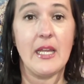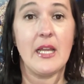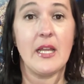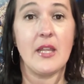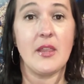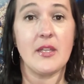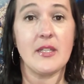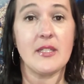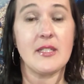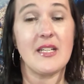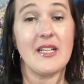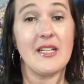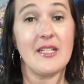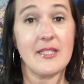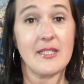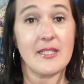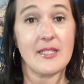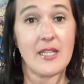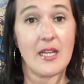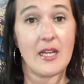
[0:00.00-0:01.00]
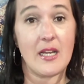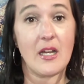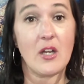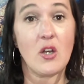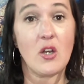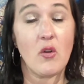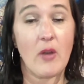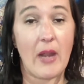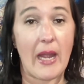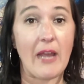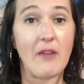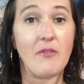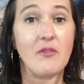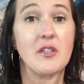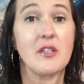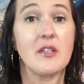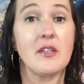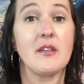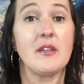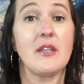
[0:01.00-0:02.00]
This is a
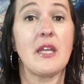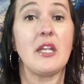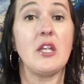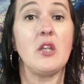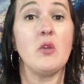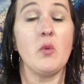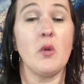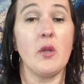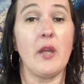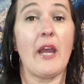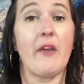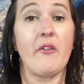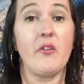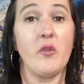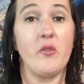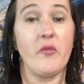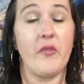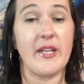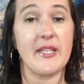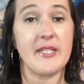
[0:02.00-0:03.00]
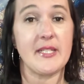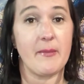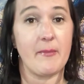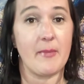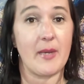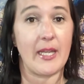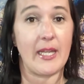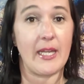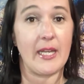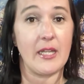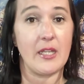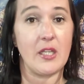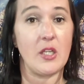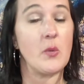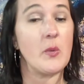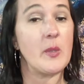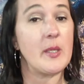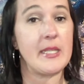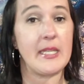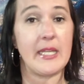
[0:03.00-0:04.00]
craft that you would have to invest some money in. You
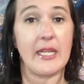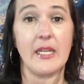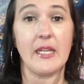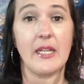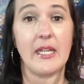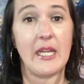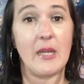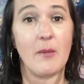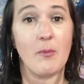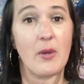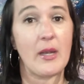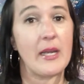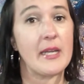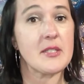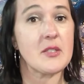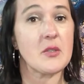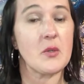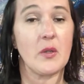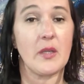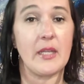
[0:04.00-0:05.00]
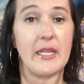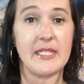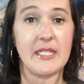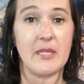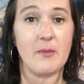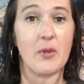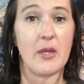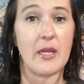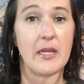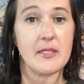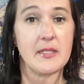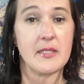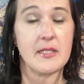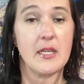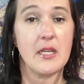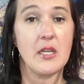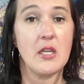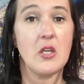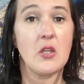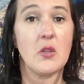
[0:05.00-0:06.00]
would need a heat press or an easy press.
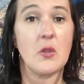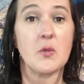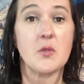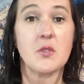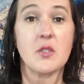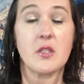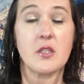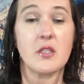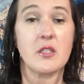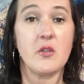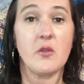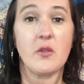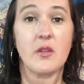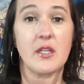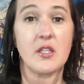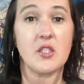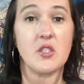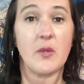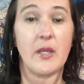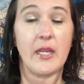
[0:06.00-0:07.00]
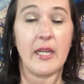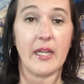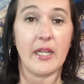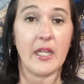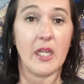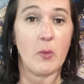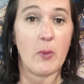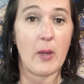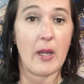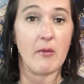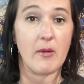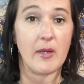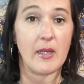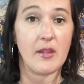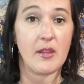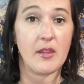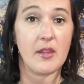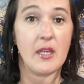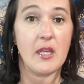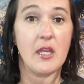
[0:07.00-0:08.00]
Those are the two things you can't get away
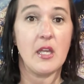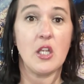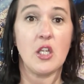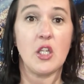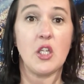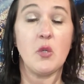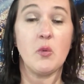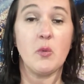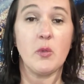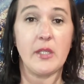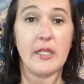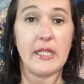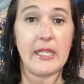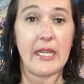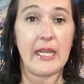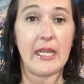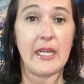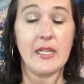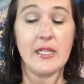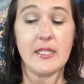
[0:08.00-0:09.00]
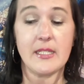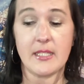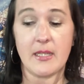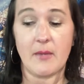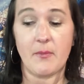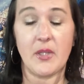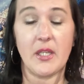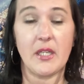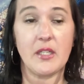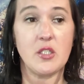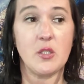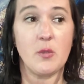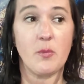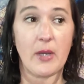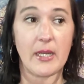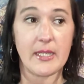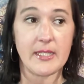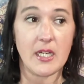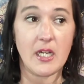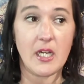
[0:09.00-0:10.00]
with. You would need something to
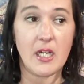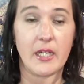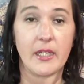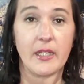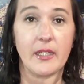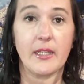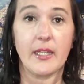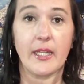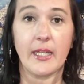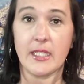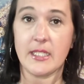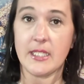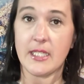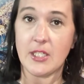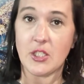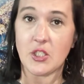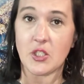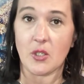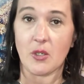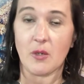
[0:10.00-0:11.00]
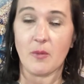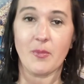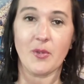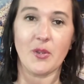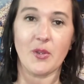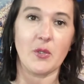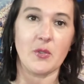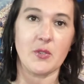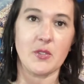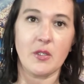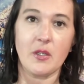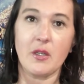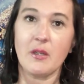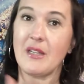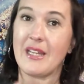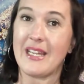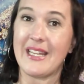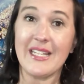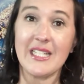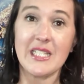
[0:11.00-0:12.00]
press on, like a t-shirt, but those are
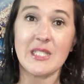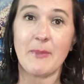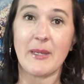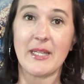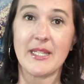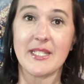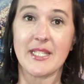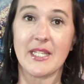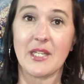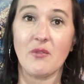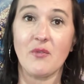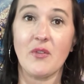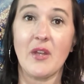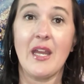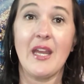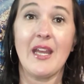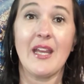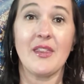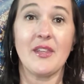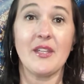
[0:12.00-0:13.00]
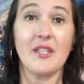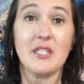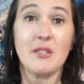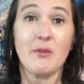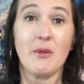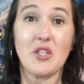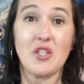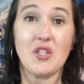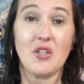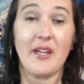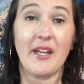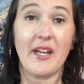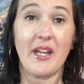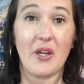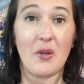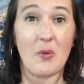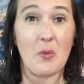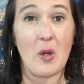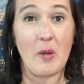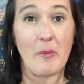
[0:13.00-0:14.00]
inexpensive. This sweatshirt I got
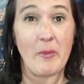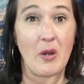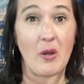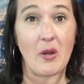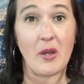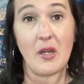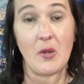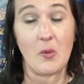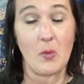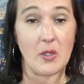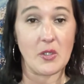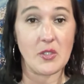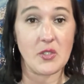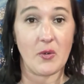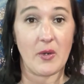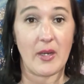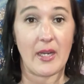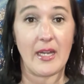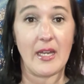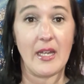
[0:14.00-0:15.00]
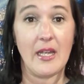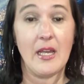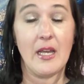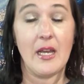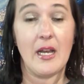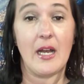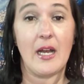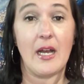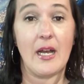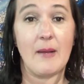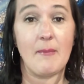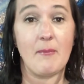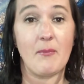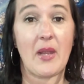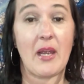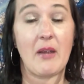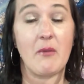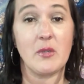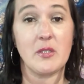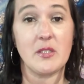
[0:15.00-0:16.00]
at Walmart and it works great. Um,
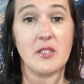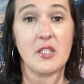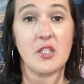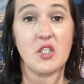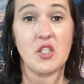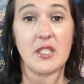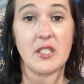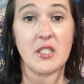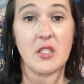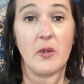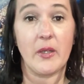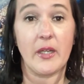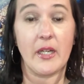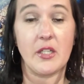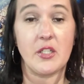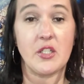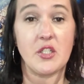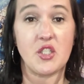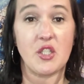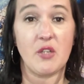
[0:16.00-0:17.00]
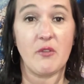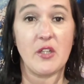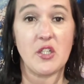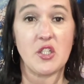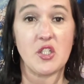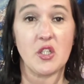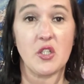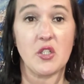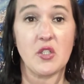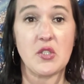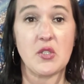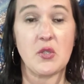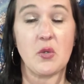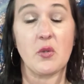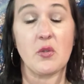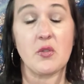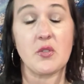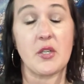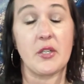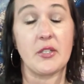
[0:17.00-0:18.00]
I would suggest going on to Jiffy Shirts or
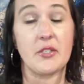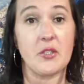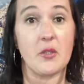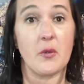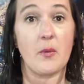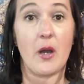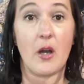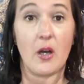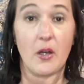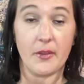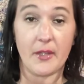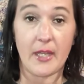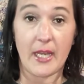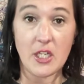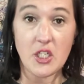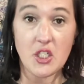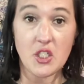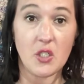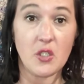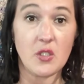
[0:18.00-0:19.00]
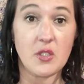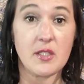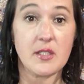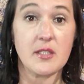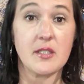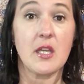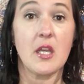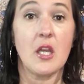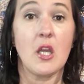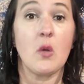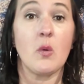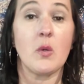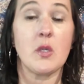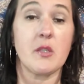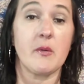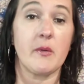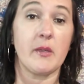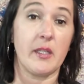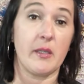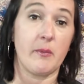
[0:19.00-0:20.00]
there's also All Day Shirts, which
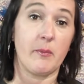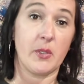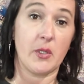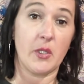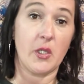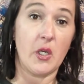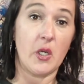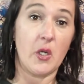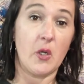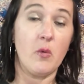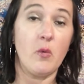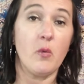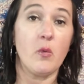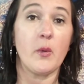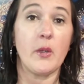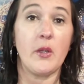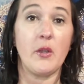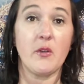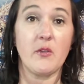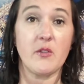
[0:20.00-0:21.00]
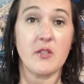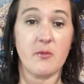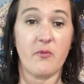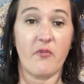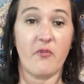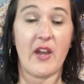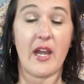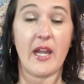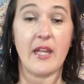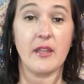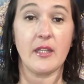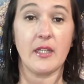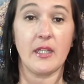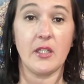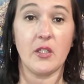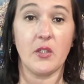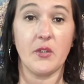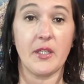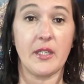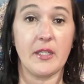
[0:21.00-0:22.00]
I will link below, where you can find the
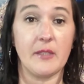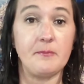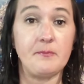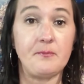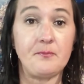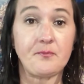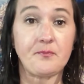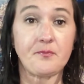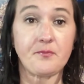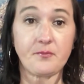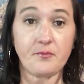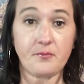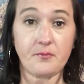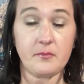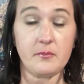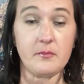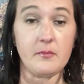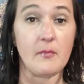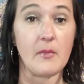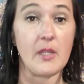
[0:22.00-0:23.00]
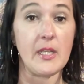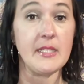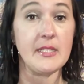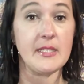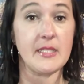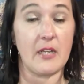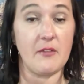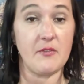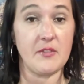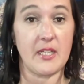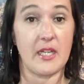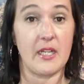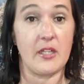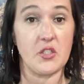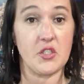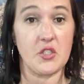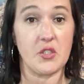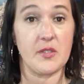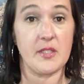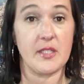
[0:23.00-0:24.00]
Gildan soft style
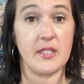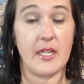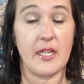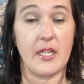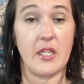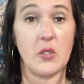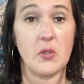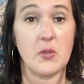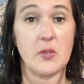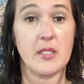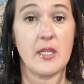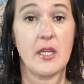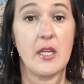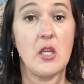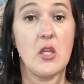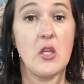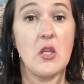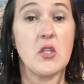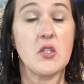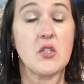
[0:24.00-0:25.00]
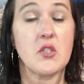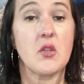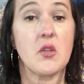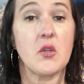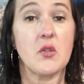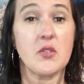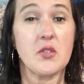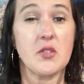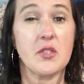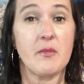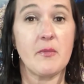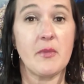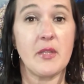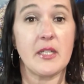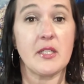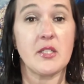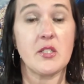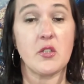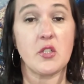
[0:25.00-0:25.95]
shirts that I use. So those are some things.